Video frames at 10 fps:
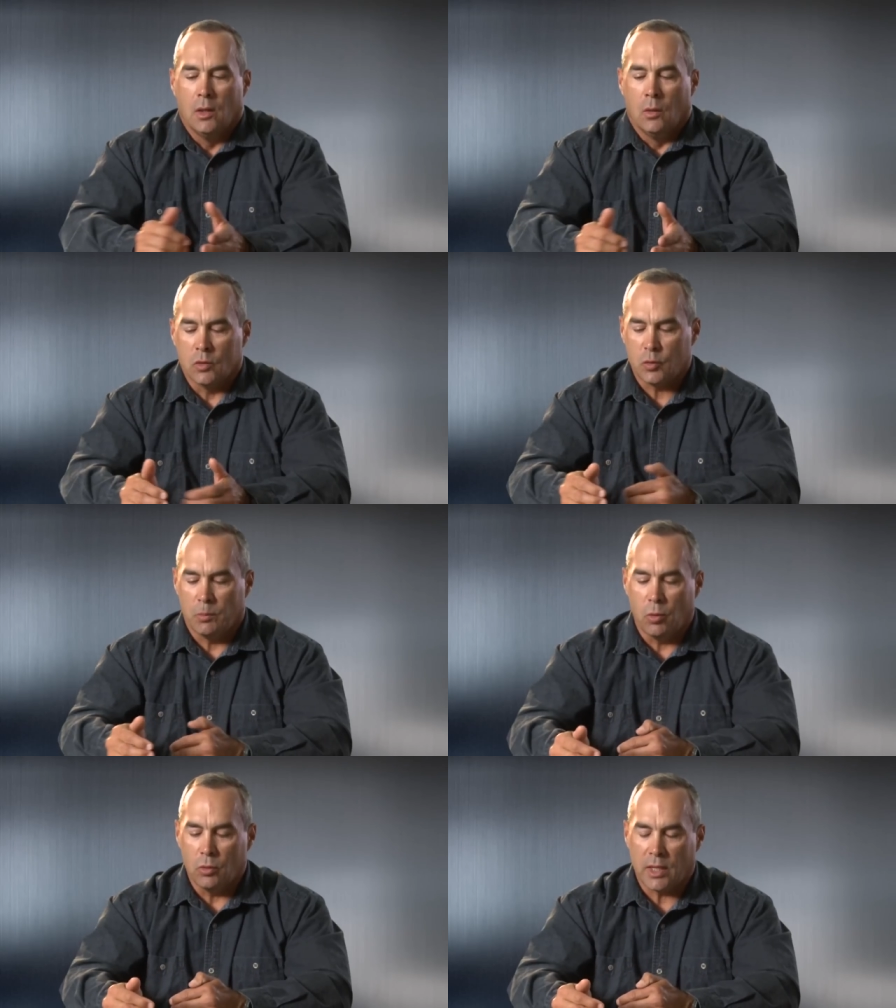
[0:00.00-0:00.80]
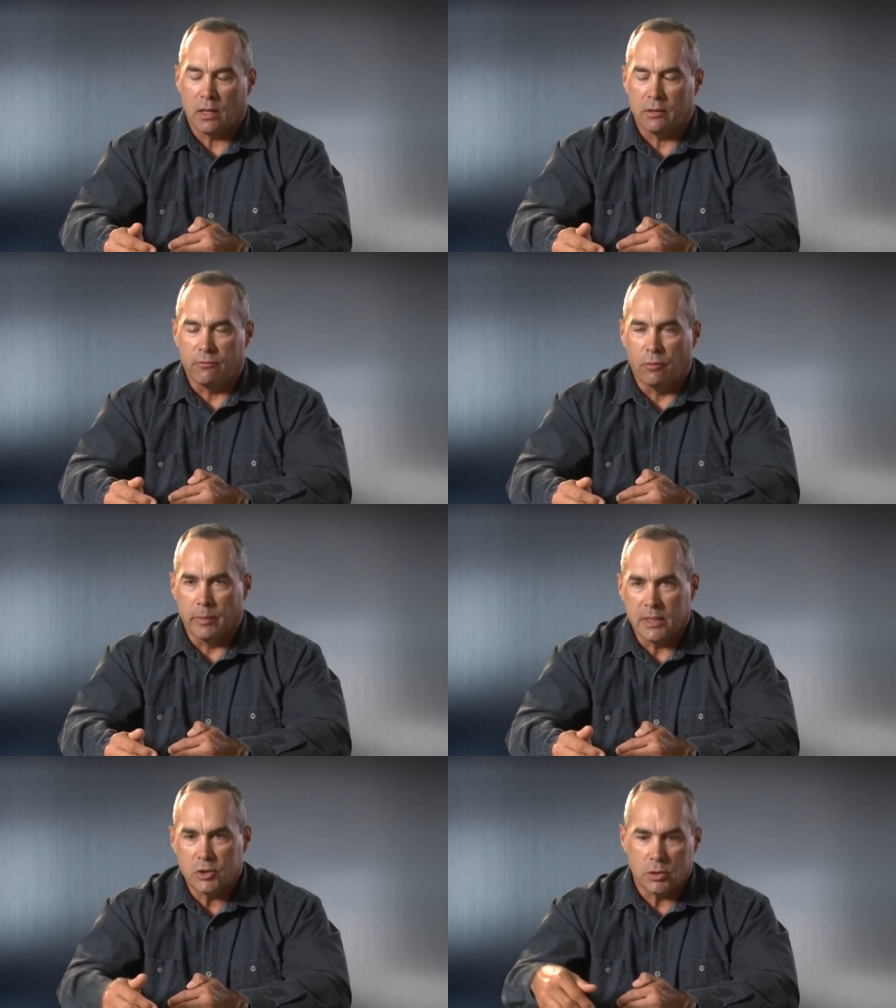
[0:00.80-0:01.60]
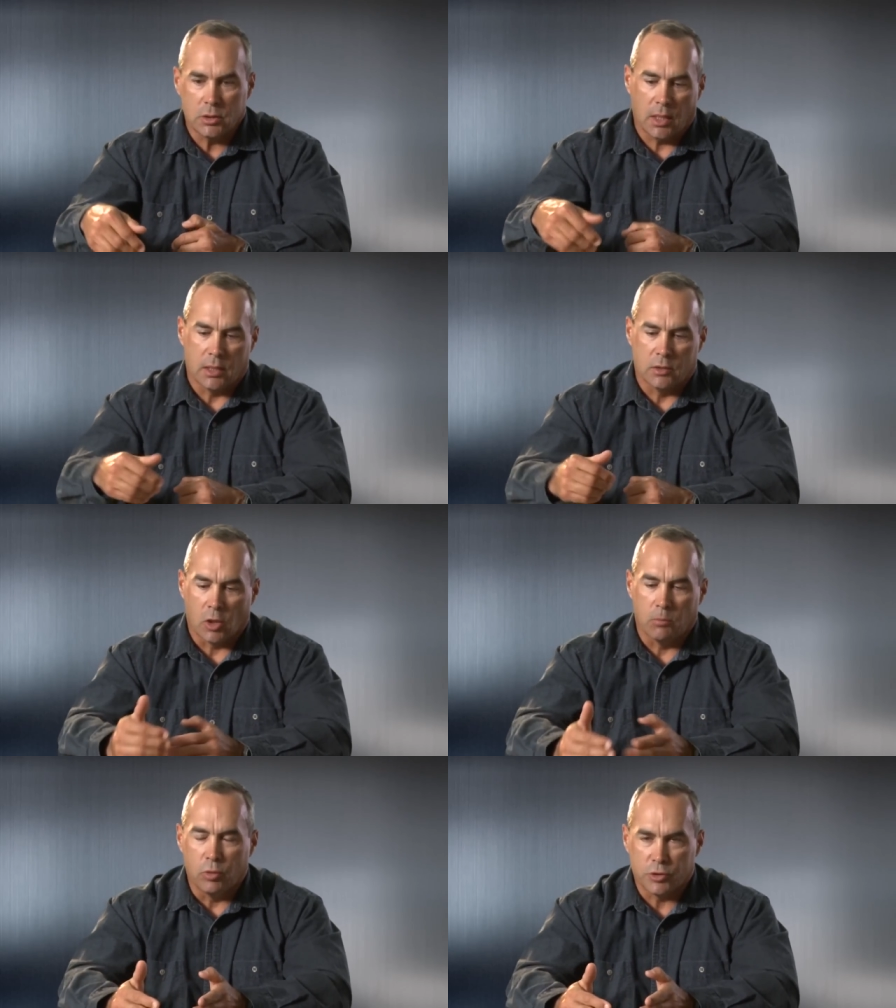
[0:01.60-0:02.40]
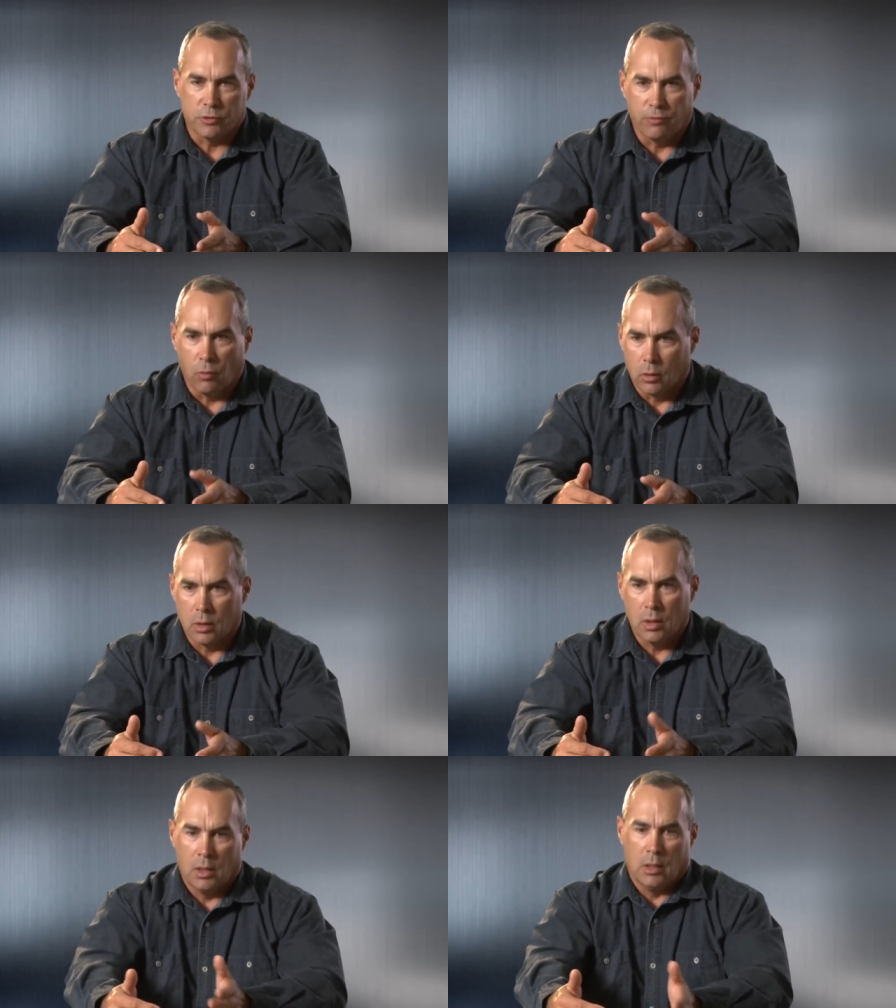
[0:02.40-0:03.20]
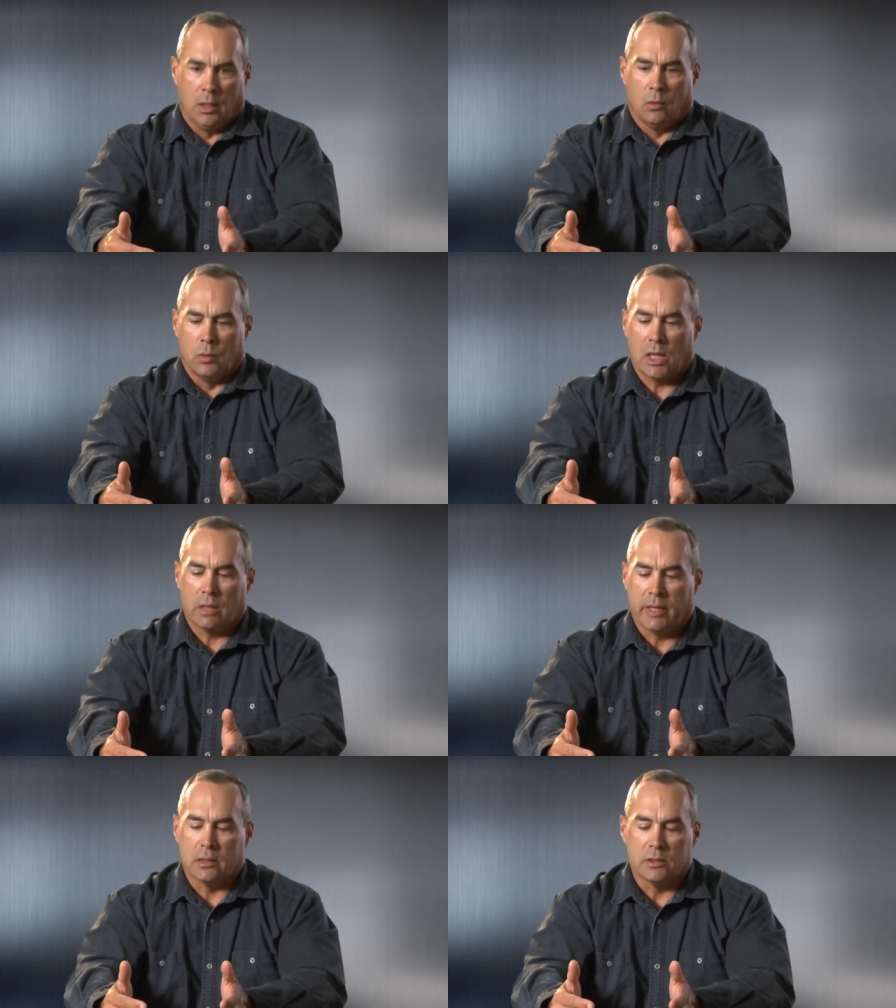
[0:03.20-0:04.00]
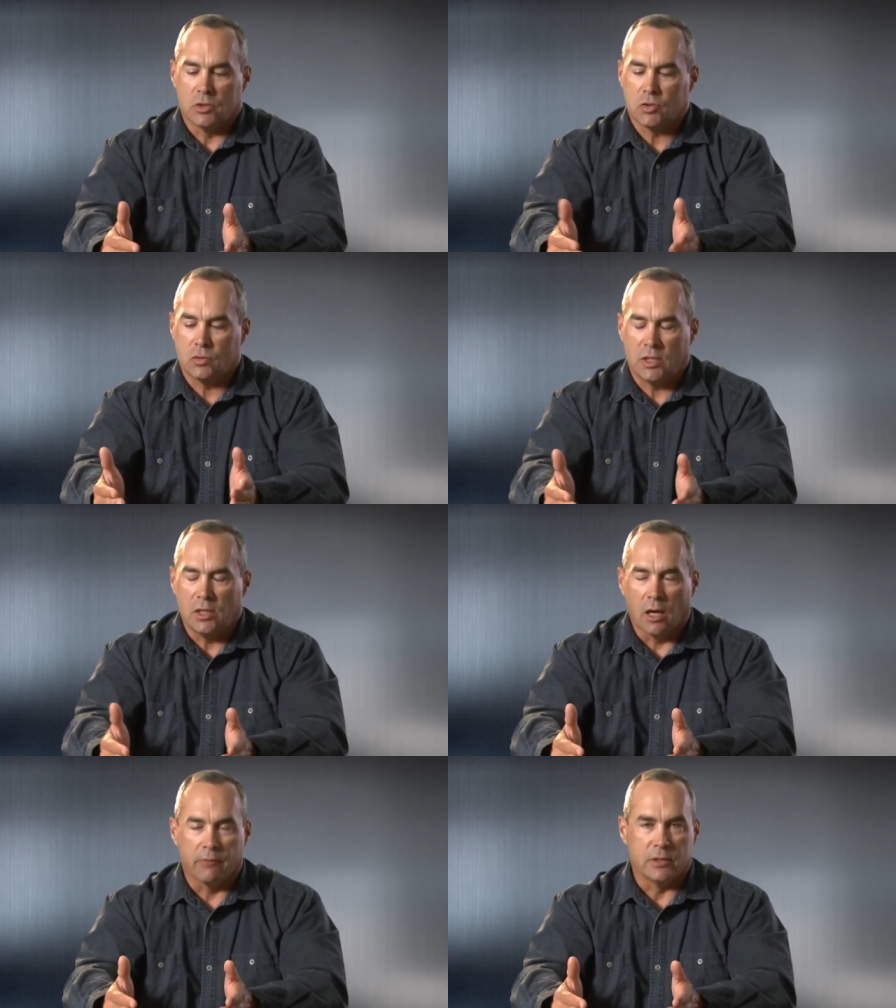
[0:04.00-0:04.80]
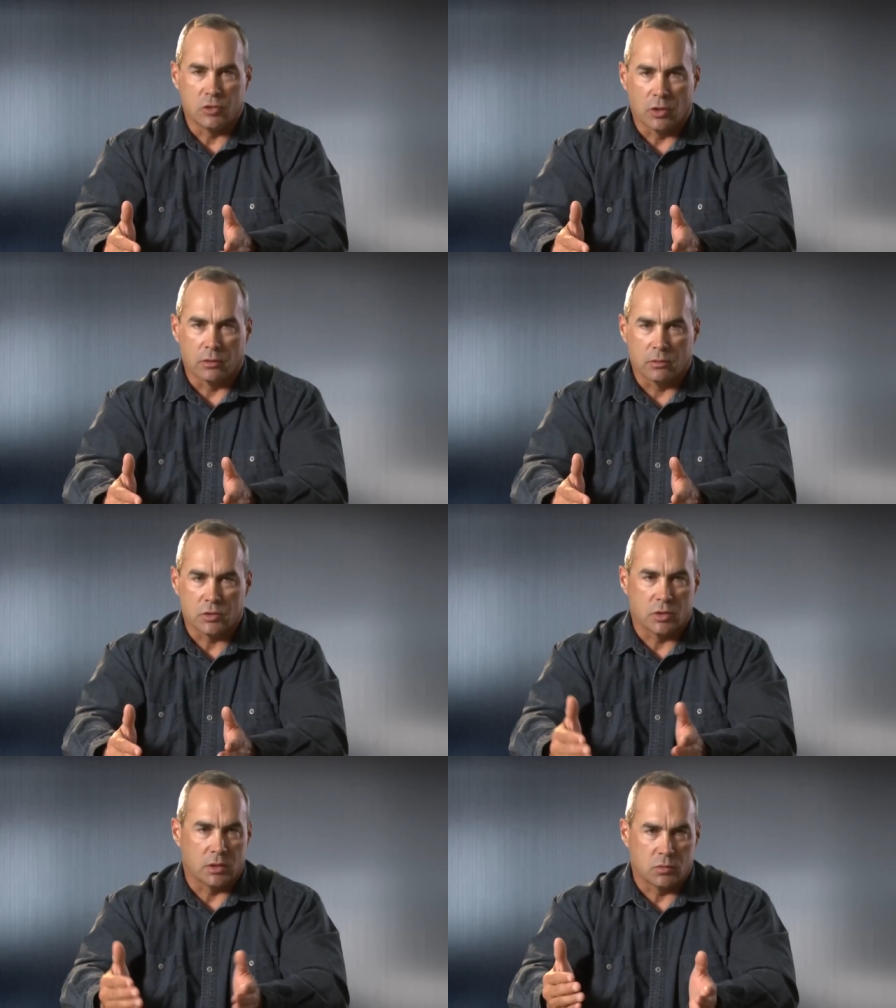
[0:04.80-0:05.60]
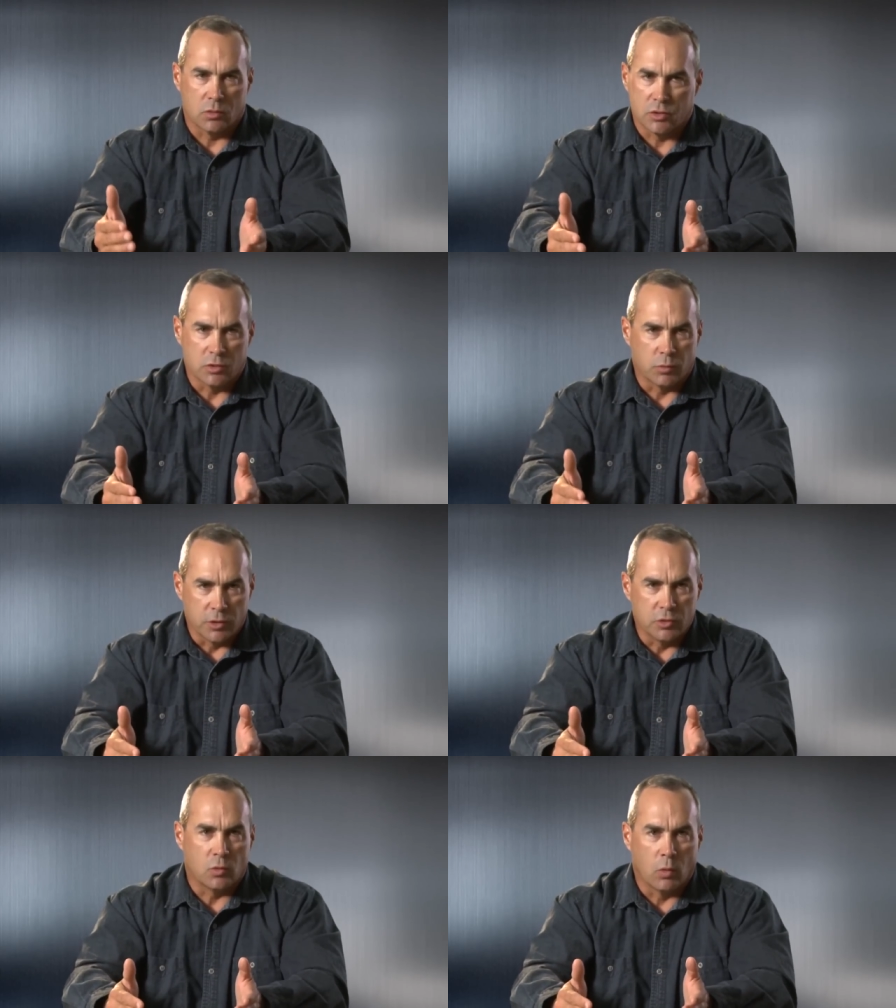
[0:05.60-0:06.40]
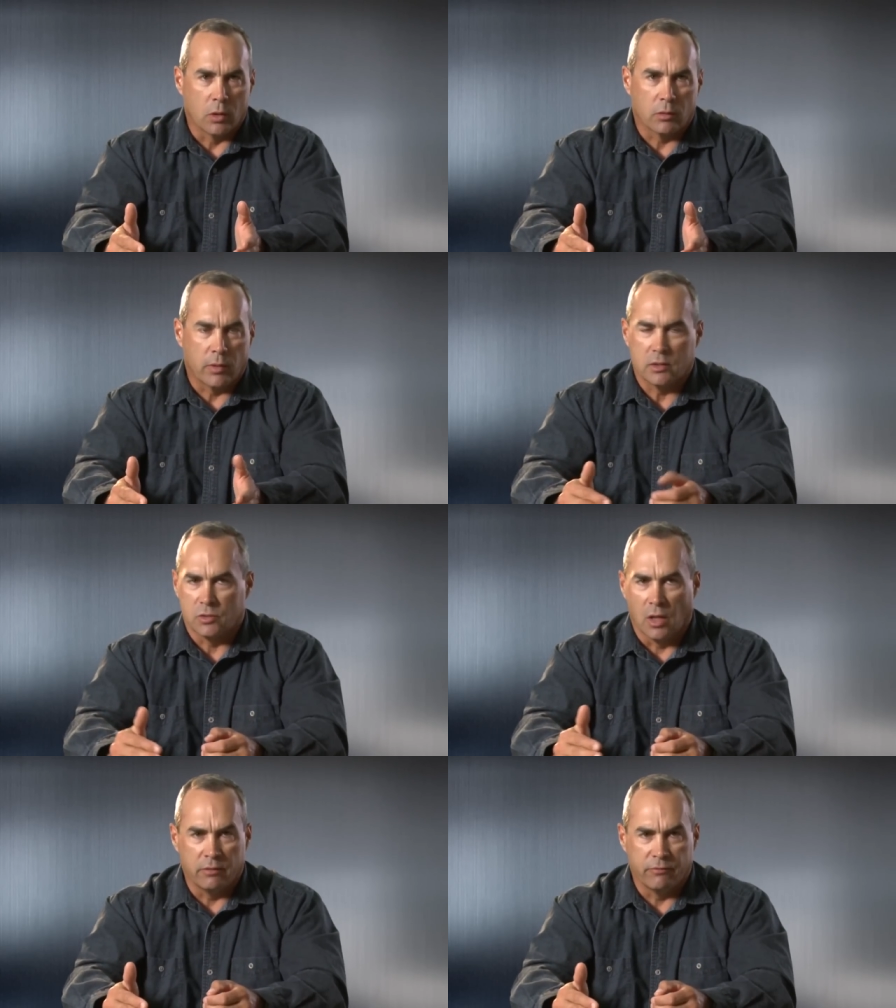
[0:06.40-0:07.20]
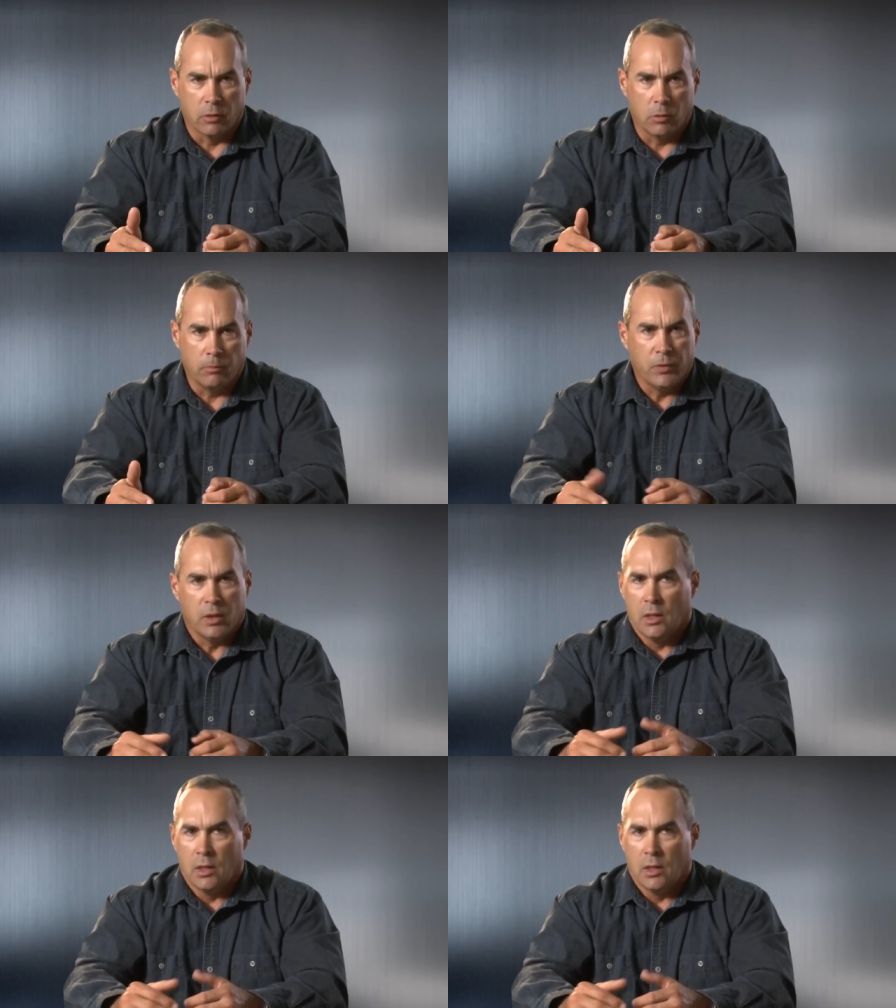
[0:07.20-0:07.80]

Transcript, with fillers: Once we pulled out of the formation and started pushing forward, we automatically just key off each other. It's just one of those things we're used to working around. It's nonverbal.